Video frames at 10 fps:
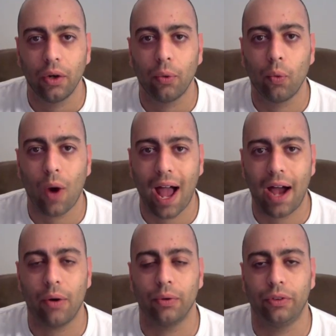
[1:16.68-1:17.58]

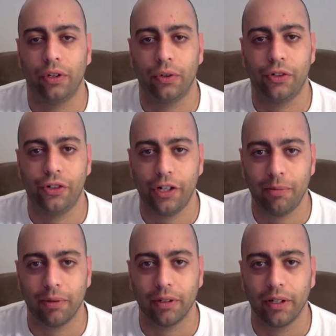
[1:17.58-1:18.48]
Wow,
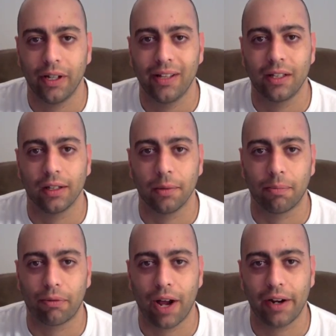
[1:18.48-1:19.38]
Toshiba, the
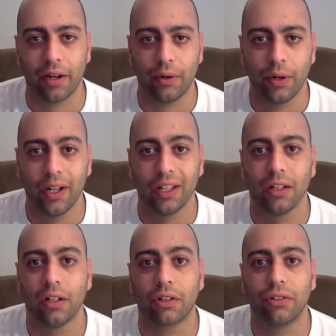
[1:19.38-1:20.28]
Libretto
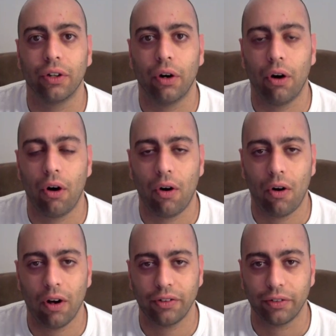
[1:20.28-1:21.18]
looks
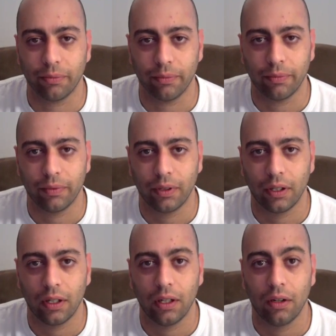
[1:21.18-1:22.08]
awesome.
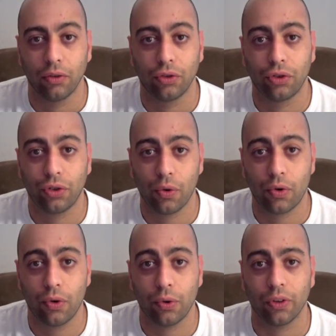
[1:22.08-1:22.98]
So
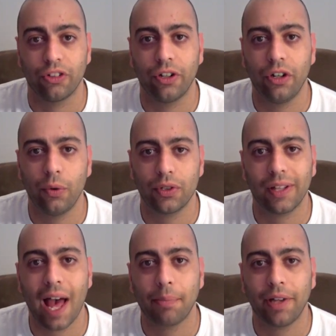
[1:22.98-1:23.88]
cool. It's their newest
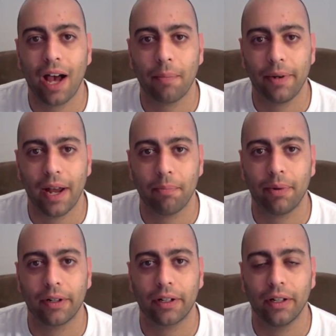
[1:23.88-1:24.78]
laptop,
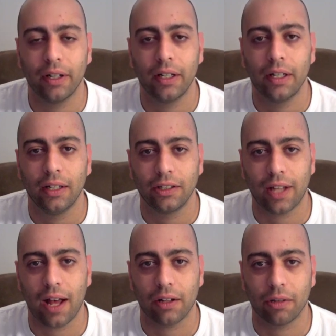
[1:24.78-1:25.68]
netbook
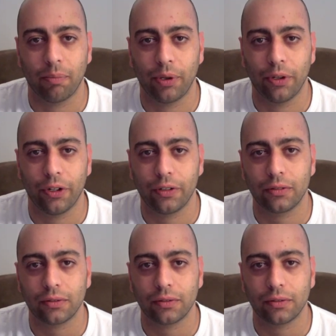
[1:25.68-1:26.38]
style computer.